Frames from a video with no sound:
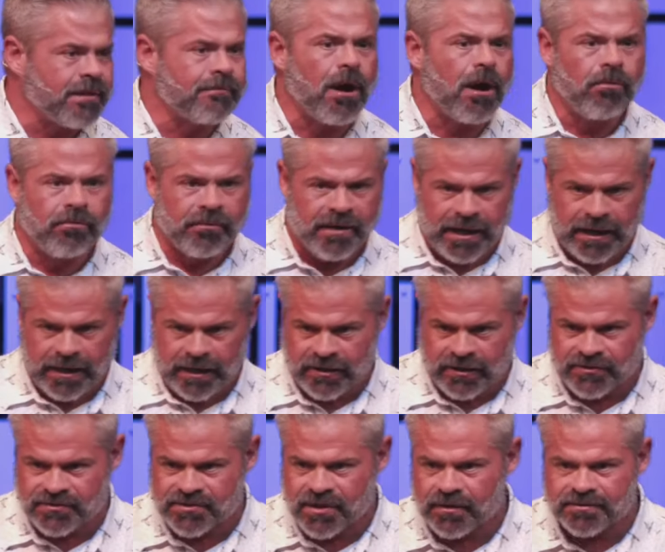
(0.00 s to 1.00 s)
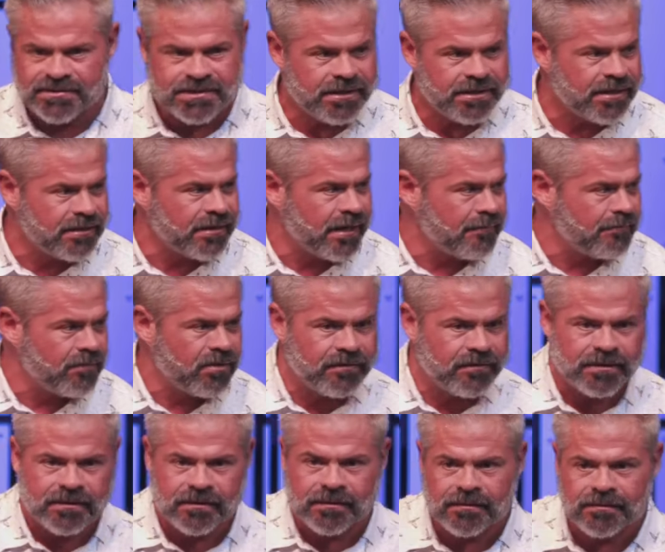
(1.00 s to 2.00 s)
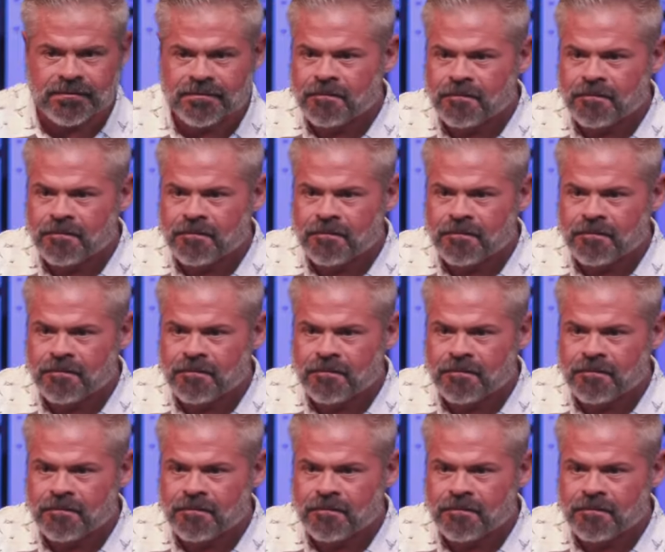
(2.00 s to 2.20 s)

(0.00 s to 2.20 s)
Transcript: of the Mondays? Y'all seen that movie? Okay.